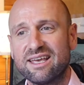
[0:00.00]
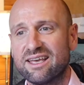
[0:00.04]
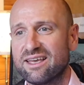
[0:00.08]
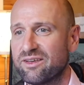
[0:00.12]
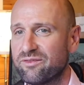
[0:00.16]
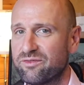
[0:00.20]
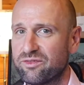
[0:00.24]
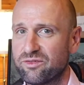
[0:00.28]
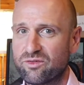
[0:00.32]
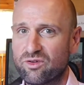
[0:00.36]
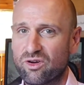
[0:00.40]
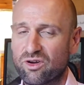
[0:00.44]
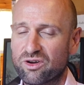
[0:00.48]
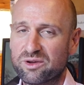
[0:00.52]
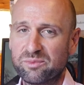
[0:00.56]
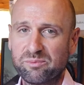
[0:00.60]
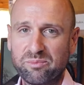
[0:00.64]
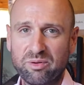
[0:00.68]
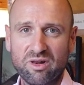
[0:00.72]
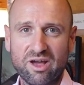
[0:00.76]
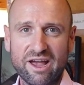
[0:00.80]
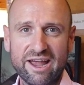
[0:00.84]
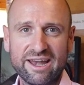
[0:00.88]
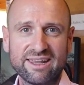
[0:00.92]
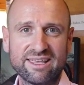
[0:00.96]
If you've got
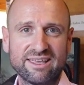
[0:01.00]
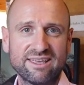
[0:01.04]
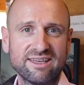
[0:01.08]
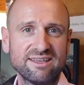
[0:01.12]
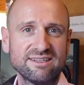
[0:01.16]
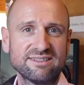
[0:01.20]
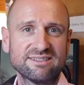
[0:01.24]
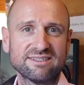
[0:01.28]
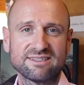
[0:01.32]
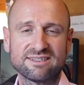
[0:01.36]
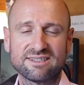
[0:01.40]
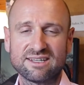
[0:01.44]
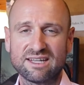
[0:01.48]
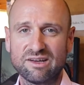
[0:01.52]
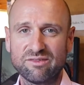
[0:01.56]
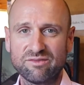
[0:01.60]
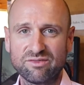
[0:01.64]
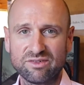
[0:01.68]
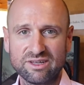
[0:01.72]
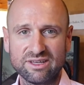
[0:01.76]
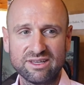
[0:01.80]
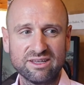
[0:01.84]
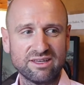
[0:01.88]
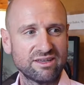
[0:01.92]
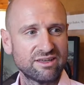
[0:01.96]
compliant kids, it's
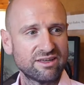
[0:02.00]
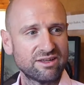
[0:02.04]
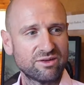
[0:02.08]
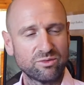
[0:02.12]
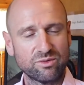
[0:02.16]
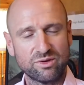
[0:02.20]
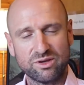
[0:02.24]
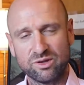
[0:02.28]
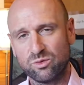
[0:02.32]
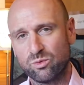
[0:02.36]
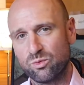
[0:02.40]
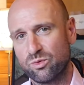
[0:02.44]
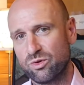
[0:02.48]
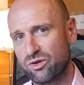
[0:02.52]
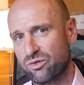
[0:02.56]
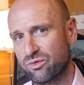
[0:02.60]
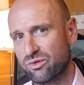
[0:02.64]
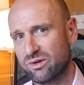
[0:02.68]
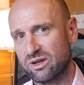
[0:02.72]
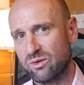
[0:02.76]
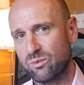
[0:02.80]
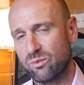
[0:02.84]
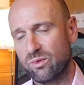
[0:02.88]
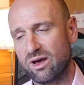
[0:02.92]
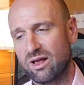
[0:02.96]
lovely. It'll work
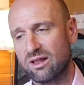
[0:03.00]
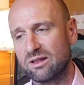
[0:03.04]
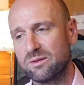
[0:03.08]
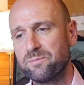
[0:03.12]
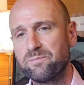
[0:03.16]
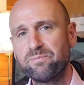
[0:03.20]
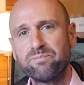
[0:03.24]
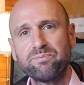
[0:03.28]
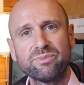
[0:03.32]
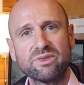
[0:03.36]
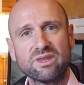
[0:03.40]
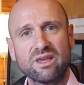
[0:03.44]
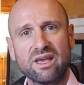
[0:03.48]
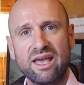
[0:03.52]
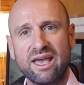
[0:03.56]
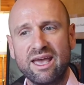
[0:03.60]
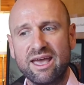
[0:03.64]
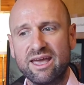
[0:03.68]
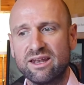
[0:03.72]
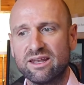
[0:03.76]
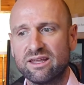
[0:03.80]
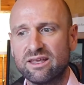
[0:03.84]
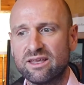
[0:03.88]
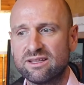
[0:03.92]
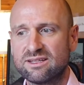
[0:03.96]
really well.
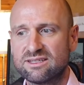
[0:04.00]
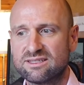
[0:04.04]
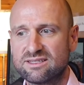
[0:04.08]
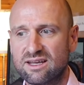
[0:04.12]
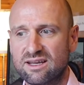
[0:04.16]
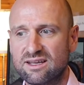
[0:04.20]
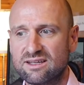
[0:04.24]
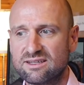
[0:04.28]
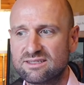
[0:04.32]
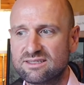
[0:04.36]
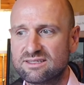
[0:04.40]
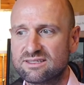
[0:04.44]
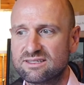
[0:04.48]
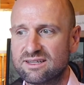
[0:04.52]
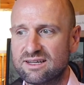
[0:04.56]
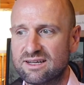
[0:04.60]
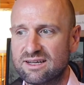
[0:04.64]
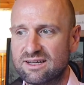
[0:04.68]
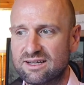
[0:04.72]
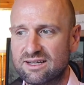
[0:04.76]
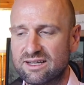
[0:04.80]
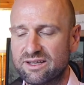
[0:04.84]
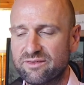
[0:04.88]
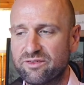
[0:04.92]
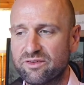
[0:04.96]
And it does,
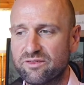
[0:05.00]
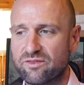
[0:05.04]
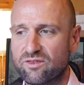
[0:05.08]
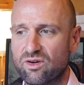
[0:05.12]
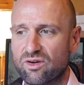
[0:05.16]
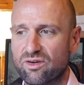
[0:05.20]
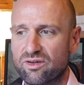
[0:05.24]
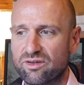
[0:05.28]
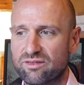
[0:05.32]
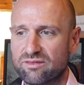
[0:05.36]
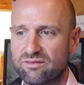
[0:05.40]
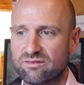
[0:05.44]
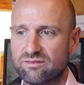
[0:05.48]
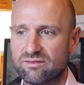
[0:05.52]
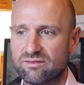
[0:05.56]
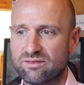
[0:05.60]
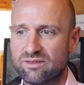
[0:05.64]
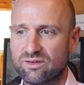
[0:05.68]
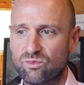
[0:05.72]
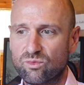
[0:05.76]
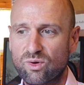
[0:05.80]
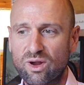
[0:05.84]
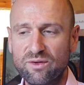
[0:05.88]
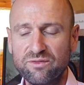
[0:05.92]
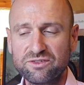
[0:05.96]
if you've got
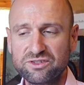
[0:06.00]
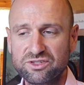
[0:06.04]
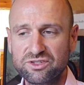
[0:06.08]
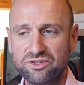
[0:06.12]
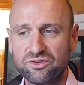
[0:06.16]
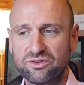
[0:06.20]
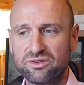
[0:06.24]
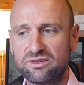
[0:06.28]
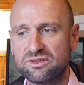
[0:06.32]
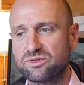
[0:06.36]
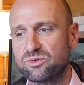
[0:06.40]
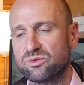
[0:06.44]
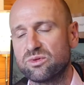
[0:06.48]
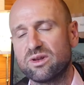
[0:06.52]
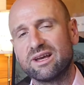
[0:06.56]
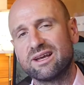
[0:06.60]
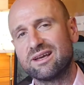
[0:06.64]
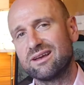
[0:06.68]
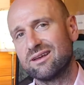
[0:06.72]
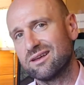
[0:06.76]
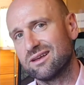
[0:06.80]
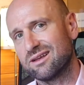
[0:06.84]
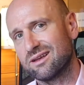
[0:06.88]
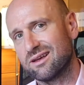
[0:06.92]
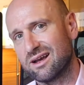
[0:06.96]
rougher students or like
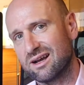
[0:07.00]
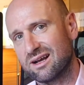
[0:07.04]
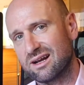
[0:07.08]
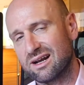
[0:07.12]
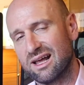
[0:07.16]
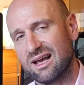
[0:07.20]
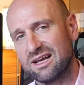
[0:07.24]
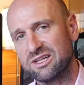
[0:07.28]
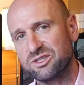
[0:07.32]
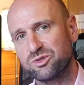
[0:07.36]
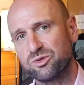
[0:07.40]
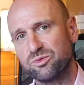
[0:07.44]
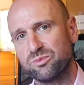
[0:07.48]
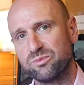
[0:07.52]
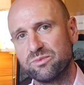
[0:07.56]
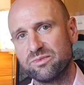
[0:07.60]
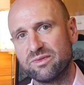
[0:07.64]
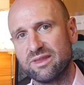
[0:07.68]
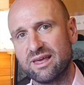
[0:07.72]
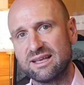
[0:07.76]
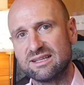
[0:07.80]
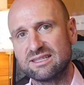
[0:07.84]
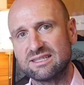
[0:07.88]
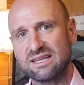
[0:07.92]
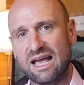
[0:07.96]
a classroom
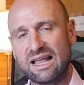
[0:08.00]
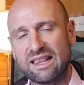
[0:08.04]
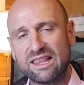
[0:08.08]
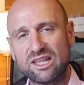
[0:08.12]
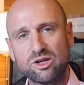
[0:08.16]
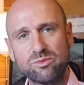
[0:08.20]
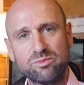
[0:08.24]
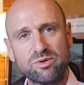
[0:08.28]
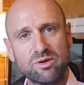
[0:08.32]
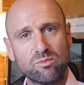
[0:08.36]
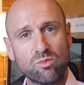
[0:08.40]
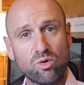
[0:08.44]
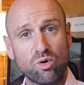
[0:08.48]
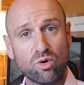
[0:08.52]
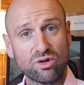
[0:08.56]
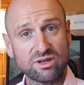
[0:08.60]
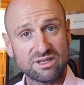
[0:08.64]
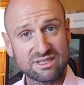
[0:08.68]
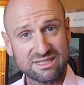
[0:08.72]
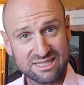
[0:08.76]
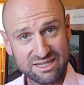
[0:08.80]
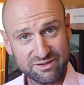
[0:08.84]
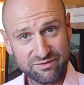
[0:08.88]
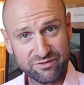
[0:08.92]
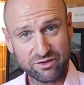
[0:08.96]
that's a little bit
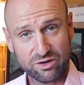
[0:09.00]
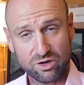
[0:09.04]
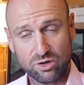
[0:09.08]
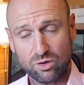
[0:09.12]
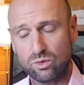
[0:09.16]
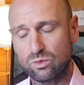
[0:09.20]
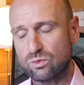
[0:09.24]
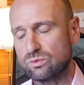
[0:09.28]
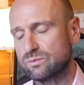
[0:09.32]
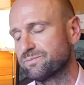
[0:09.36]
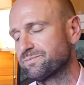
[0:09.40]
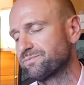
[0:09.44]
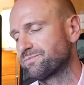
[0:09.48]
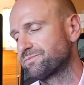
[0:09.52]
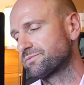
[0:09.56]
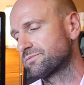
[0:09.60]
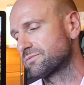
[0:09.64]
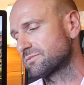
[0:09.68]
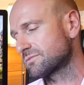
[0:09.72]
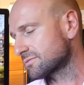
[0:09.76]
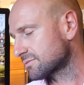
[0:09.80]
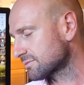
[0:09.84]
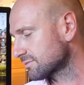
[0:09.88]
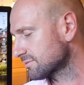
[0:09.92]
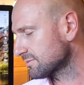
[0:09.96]
more difficult,
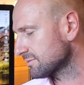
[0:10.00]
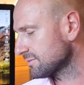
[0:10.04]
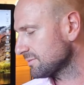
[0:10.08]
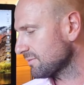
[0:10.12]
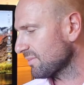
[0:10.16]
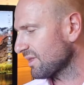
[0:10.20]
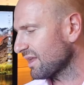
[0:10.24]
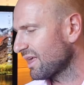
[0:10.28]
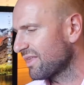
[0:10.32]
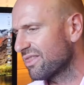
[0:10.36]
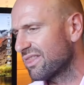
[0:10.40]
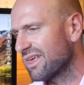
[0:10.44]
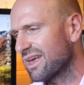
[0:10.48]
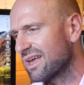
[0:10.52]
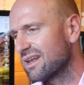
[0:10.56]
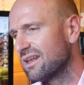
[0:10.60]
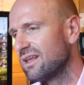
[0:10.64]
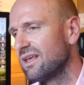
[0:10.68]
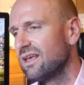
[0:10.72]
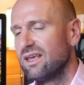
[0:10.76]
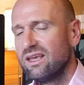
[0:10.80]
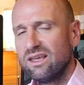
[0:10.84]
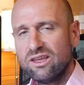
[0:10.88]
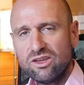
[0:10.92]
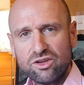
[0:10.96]

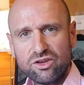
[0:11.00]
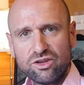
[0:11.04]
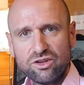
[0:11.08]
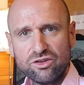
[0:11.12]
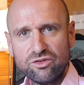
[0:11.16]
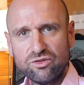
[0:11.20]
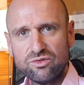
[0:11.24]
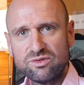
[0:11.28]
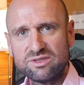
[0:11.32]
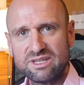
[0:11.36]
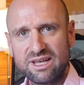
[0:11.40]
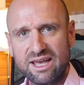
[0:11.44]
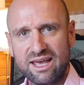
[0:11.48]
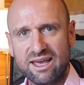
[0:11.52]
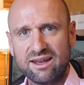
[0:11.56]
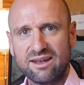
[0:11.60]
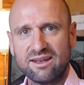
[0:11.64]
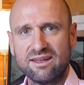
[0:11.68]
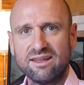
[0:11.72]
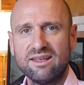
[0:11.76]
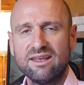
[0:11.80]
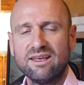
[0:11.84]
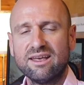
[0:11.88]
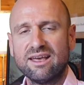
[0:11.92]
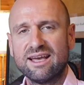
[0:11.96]
then you can use that
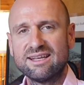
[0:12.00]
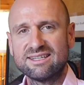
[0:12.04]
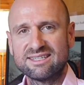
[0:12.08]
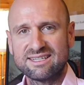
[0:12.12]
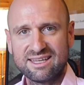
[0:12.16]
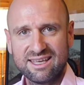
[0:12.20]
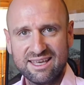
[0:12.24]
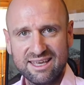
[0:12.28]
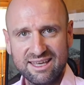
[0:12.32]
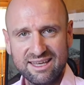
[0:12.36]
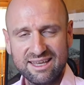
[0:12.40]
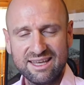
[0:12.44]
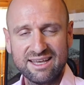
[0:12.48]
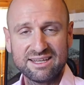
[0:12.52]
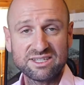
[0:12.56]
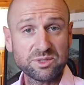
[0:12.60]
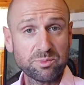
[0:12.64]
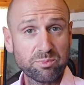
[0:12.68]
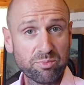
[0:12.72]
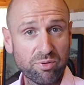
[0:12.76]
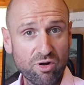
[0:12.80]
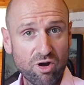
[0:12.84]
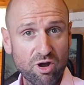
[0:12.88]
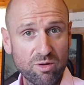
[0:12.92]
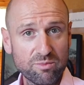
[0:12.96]
as a key, as a
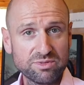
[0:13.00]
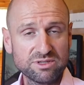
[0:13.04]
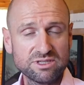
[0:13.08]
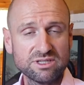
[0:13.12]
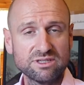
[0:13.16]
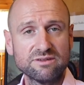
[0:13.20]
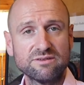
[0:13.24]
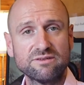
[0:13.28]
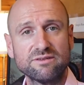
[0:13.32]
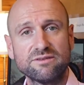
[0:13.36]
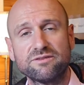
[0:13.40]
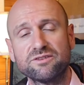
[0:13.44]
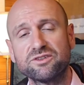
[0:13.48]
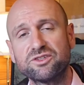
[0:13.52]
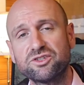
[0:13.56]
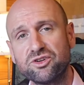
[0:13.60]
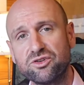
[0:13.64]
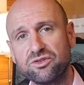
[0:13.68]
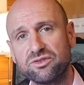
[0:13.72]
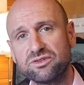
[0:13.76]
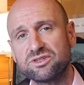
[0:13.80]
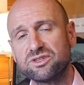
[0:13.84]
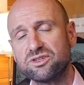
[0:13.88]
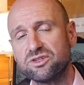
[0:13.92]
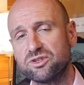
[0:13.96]
prompt for
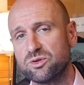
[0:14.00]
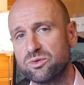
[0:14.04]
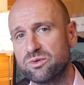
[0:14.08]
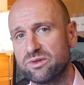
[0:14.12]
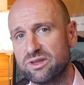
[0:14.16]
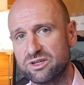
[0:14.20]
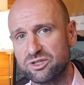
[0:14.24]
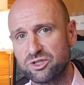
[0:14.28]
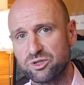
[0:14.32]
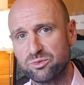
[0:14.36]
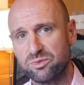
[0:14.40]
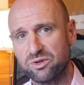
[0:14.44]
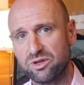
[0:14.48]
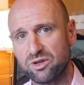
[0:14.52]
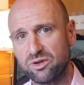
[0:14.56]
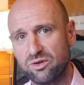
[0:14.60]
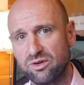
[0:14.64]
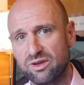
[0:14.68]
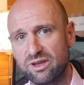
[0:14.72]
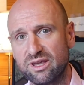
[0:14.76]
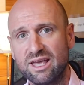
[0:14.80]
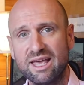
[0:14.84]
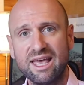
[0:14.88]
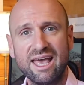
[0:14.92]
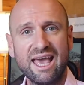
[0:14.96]
students to do what they should be
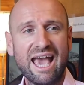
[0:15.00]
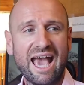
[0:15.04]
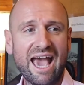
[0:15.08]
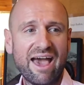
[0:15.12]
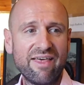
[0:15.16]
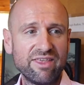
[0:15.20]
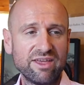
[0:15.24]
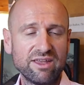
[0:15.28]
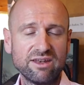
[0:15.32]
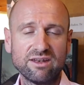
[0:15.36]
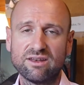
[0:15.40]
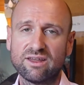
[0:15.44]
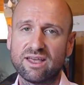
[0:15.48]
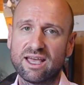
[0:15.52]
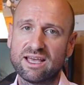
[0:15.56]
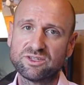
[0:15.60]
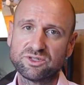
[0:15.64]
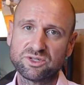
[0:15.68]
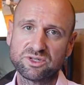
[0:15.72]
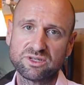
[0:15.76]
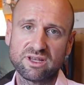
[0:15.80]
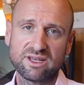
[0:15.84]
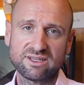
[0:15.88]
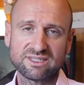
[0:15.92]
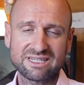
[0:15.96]
doing. And then,
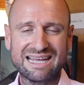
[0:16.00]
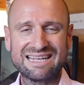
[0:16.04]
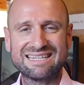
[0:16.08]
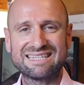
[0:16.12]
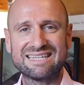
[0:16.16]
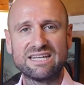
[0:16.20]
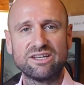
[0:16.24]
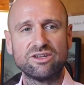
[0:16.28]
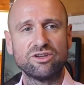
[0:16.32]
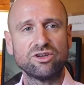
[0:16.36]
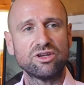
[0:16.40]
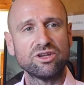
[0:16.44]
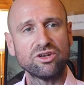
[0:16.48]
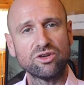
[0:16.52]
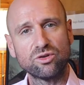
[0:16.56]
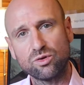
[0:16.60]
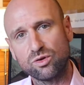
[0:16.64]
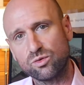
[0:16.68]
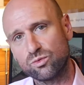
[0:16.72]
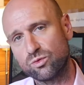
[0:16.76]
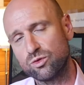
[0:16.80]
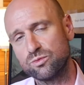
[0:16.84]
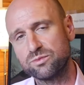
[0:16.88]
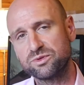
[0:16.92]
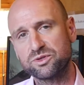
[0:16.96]
as I said, you can do
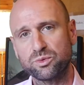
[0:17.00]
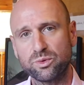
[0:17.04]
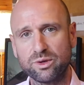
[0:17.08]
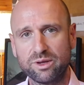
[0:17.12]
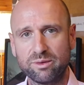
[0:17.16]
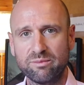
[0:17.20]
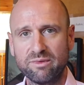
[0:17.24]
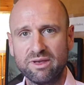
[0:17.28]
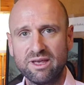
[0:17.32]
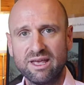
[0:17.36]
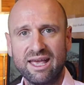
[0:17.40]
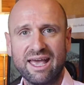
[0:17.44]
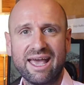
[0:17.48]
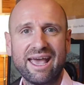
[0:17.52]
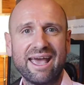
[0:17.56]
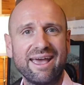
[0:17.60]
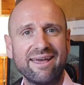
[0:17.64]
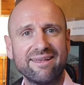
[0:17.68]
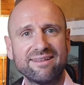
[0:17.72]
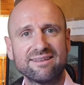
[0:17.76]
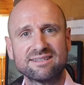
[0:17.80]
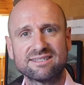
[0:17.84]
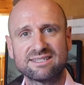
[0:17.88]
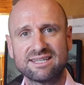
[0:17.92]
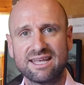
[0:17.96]
a room sweep
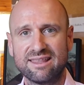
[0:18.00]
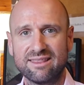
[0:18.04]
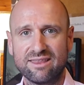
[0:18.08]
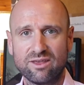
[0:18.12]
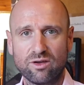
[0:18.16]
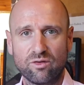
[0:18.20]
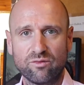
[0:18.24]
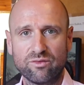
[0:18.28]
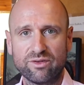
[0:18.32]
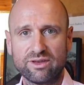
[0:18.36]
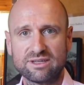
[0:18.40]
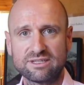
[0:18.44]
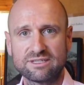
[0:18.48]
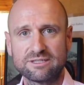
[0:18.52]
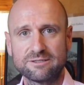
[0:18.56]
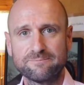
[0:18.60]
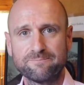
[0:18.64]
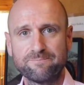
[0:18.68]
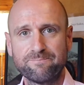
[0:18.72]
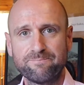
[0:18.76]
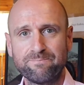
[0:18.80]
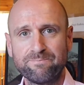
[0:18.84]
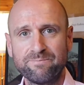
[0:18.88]
and state the obvious.